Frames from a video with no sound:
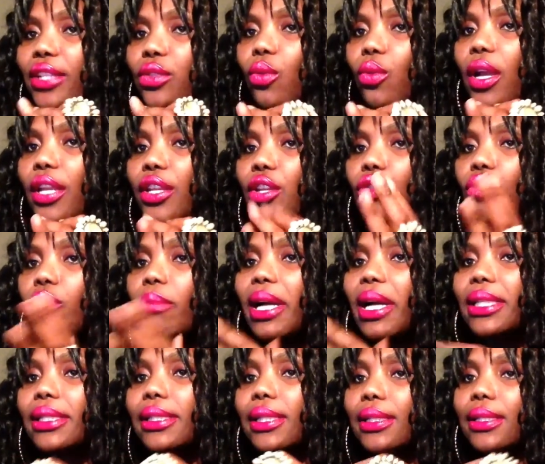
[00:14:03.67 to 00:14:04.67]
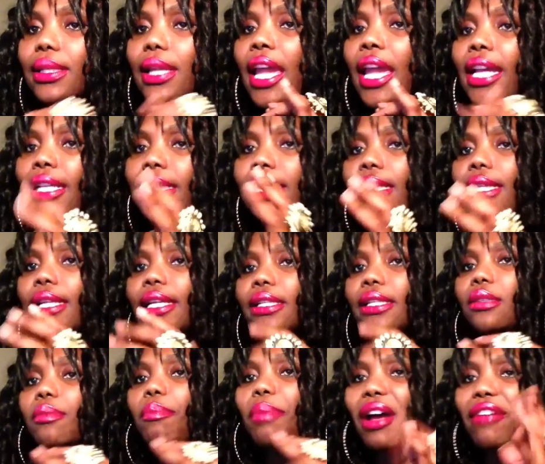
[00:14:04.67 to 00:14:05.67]
one you mastered.
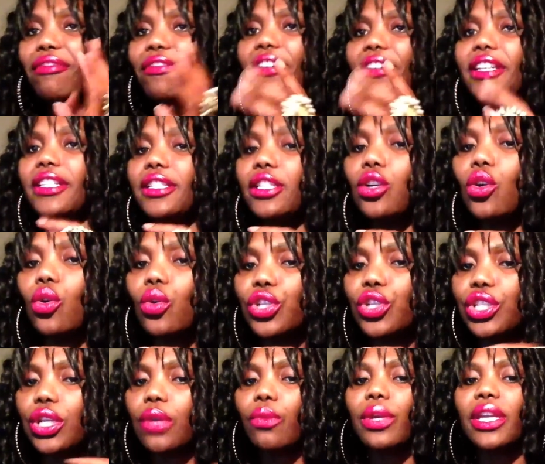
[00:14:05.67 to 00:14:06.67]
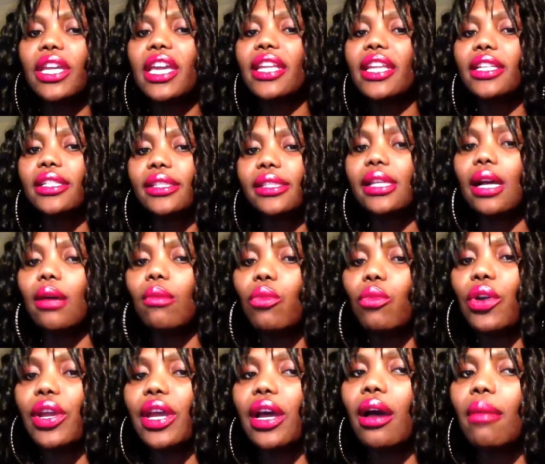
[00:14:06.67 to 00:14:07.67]
Excellent. Perfect, Gosha. We're getting
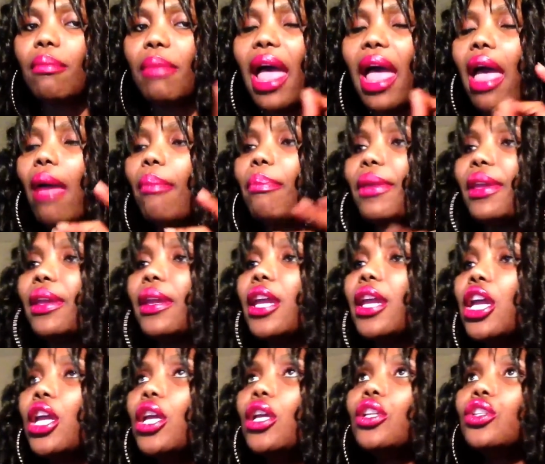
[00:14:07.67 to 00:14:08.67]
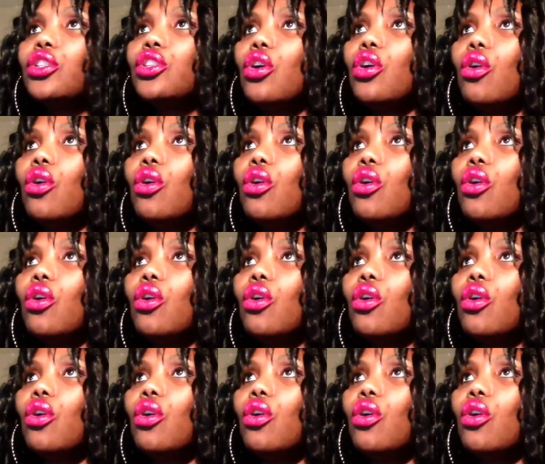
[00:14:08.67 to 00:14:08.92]
somewhere. I'm happy. So,